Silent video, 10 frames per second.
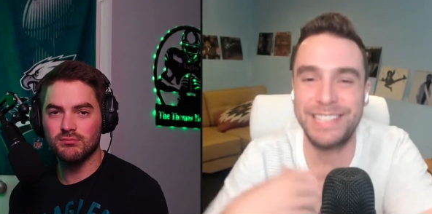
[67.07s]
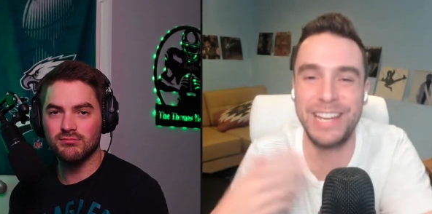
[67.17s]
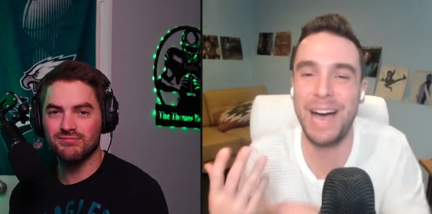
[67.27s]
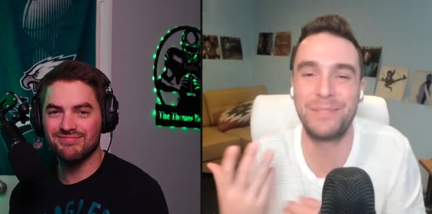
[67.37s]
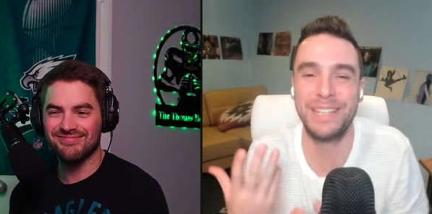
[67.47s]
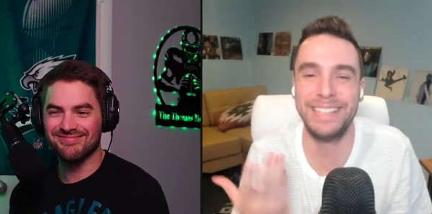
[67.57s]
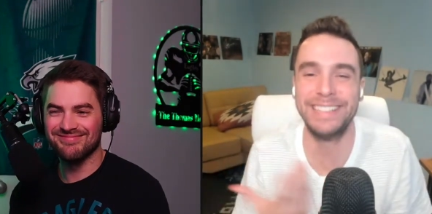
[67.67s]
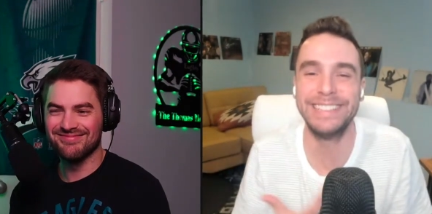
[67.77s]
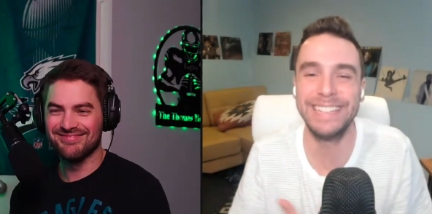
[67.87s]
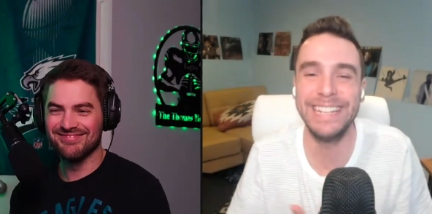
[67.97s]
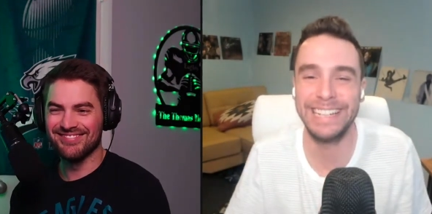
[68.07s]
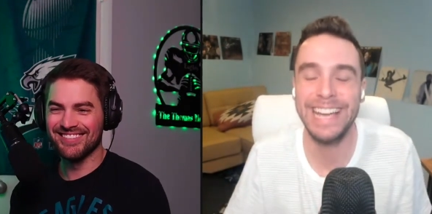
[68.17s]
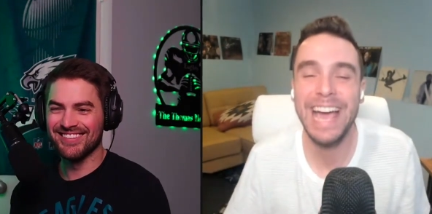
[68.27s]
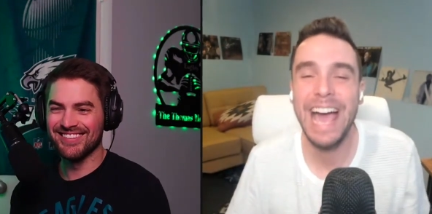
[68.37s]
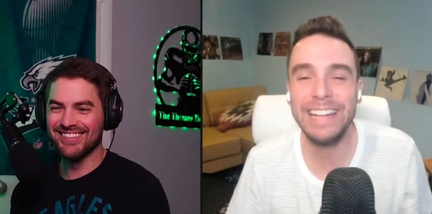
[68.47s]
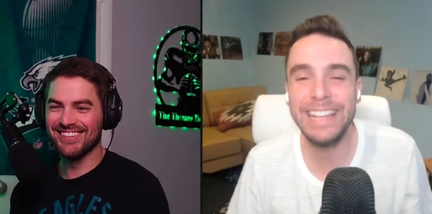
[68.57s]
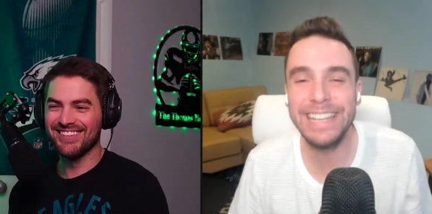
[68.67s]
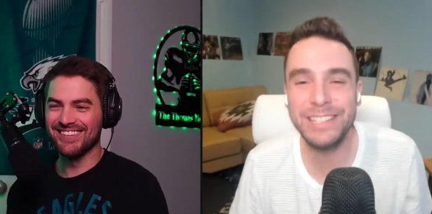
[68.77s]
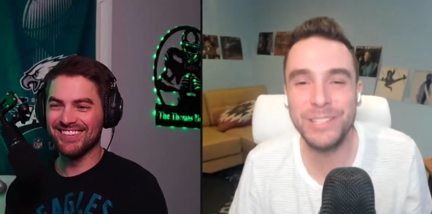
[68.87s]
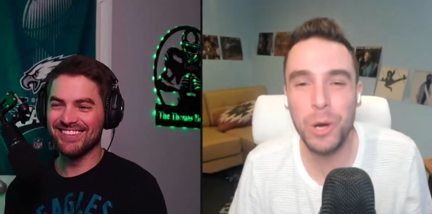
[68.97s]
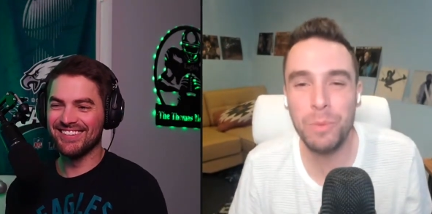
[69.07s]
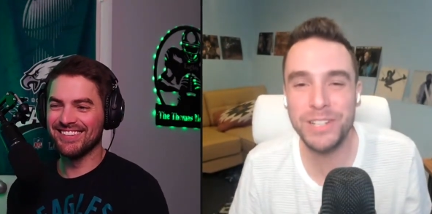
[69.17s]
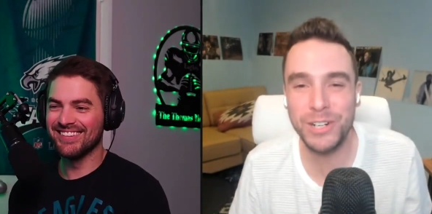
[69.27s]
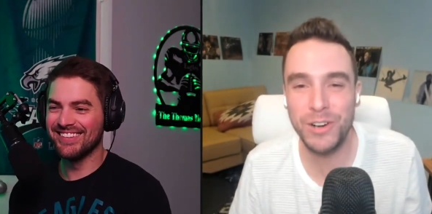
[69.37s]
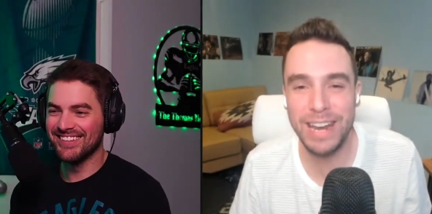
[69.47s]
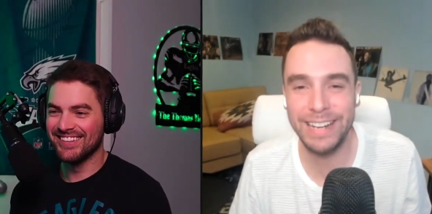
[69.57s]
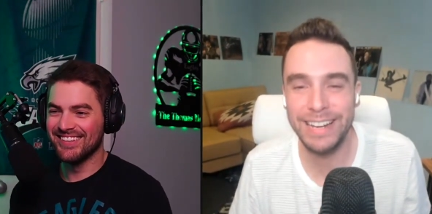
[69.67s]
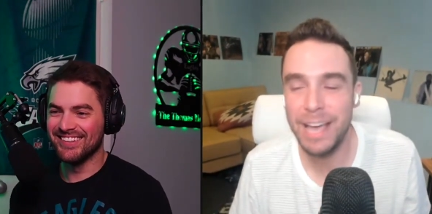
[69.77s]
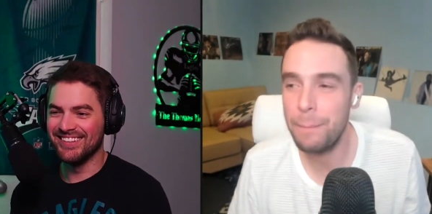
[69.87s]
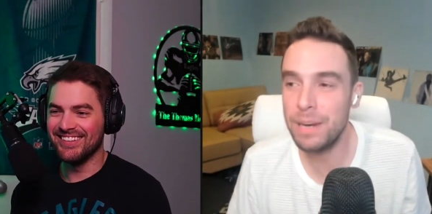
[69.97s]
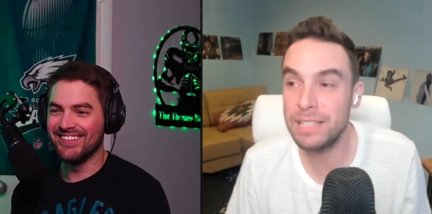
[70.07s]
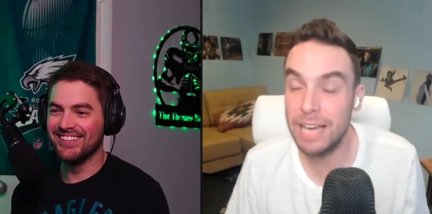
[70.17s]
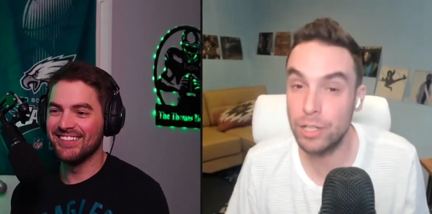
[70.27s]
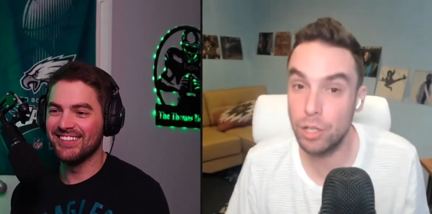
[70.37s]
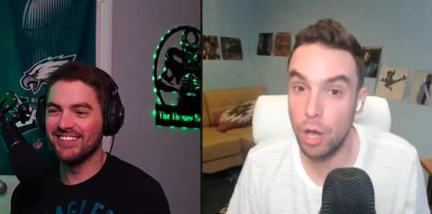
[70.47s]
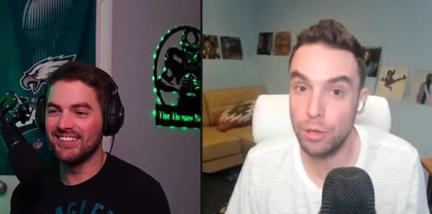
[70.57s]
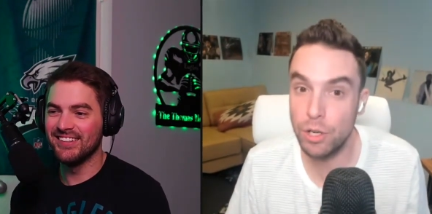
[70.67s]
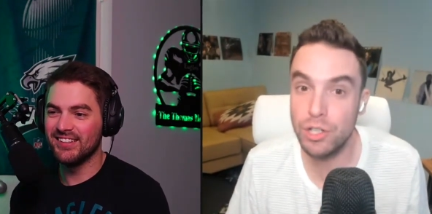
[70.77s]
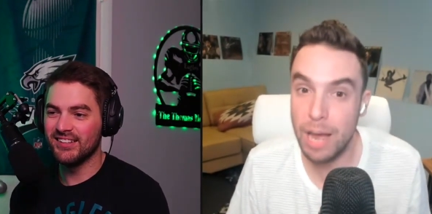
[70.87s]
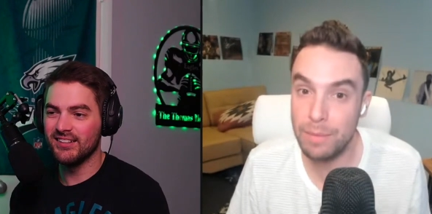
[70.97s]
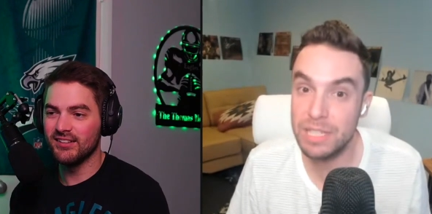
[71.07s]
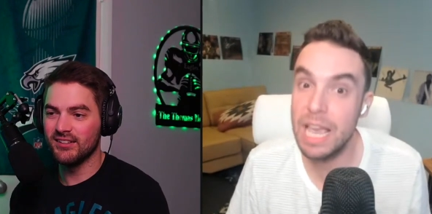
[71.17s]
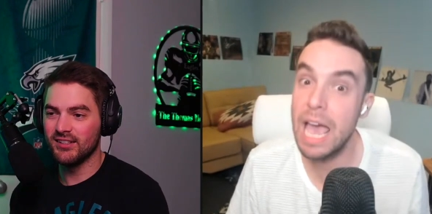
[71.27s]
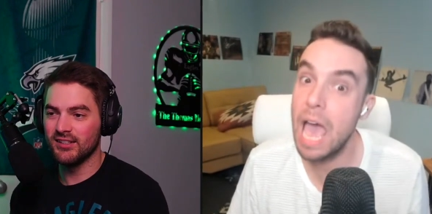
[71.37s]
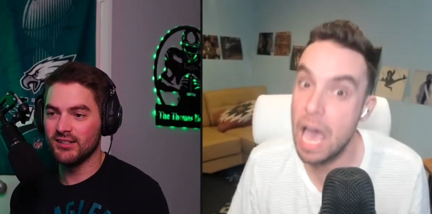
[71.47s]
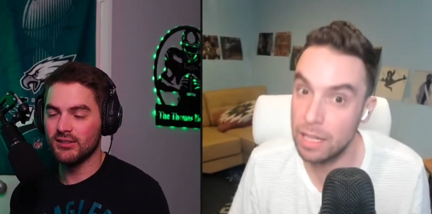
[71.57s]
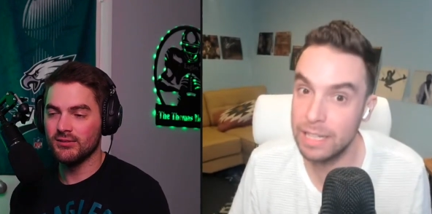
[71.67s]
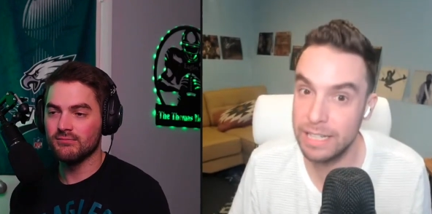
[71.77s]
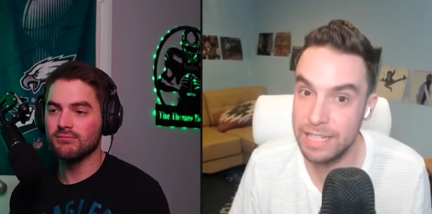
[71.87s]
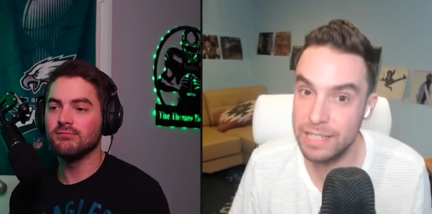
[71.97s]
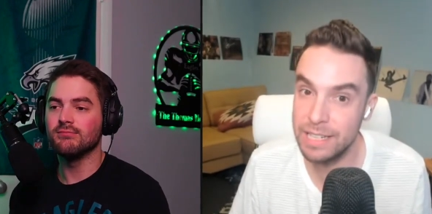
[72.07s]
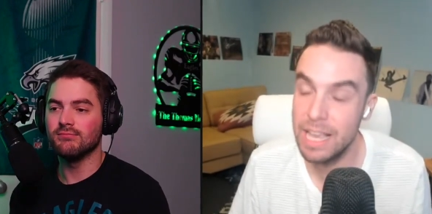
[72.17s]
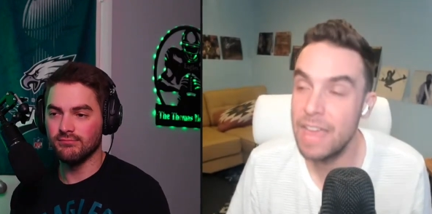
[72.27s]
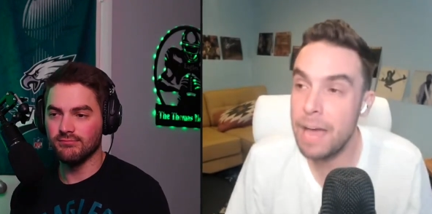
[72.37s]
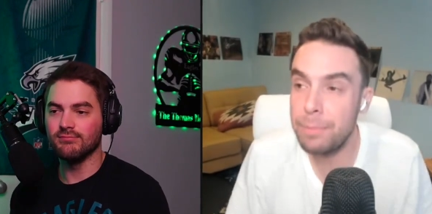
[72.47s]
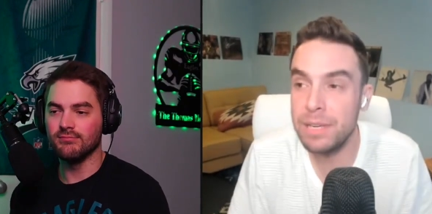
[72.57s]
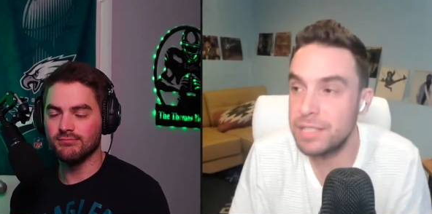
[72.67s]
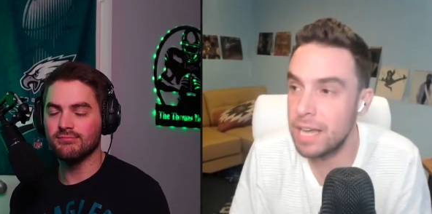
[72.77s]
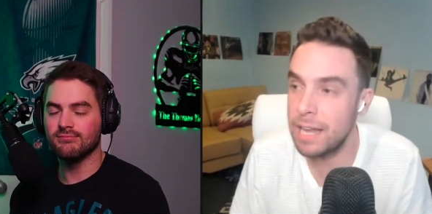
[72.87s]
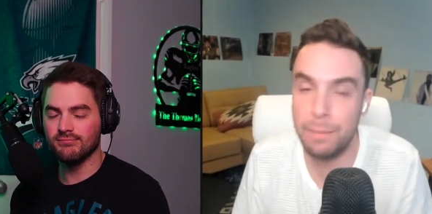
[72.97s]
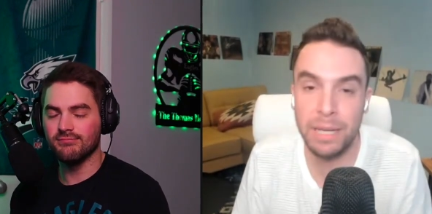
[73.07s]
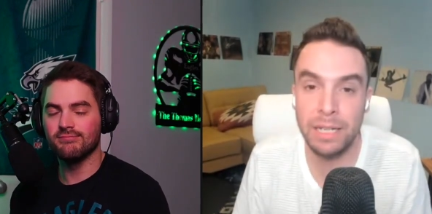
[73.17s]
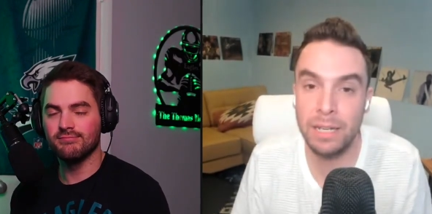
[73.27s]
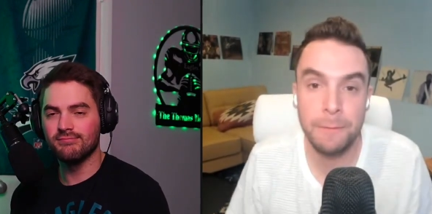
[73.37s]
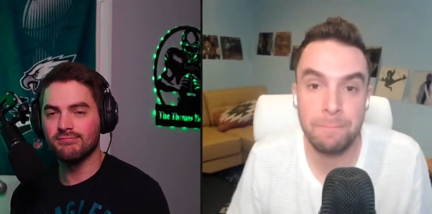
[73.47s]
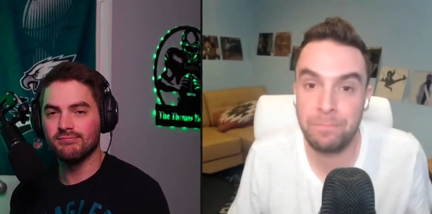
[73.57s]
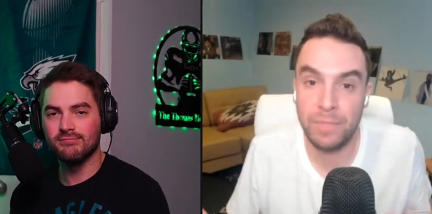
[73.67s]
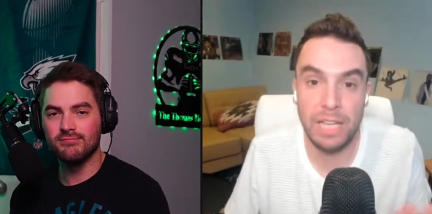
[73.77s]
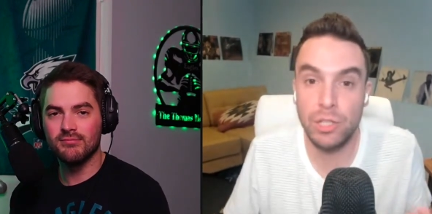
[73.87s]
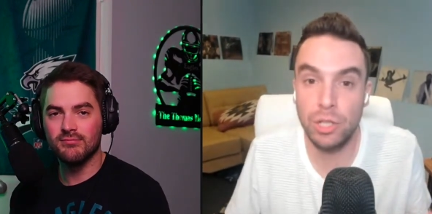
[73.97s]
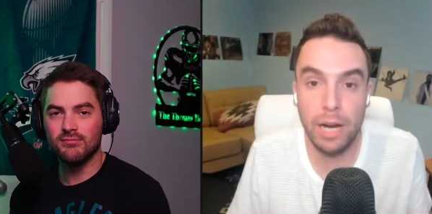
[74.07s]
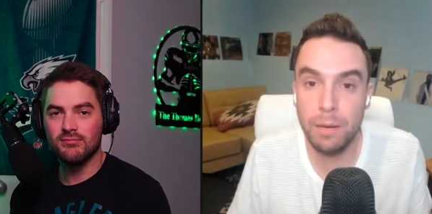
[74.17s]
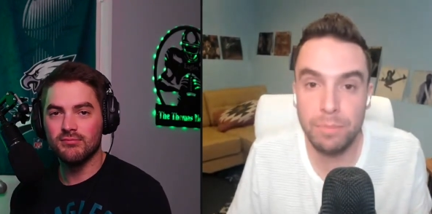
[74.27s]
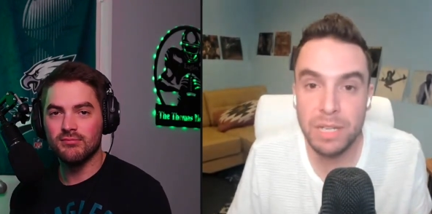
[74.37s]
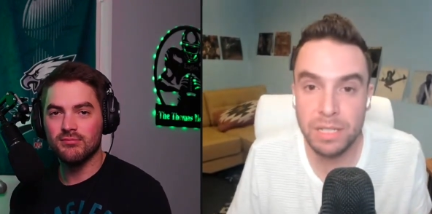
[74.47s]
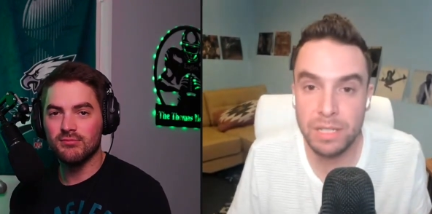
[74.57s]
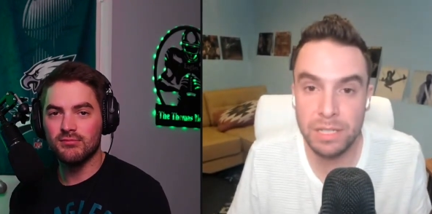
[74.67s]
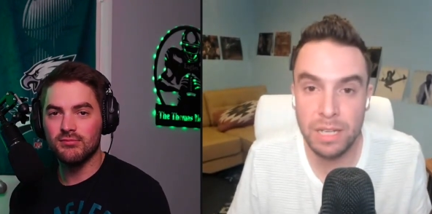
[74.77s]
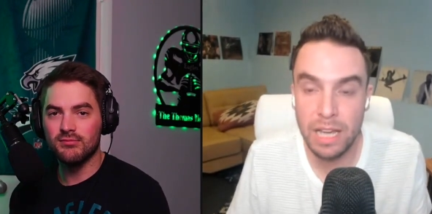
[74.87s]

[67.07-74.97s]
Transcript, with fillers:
Speaker 1: jobs in the league, and they get so much credit. But it's like yo, your job is hella easy. That being said, I mean he took care of business.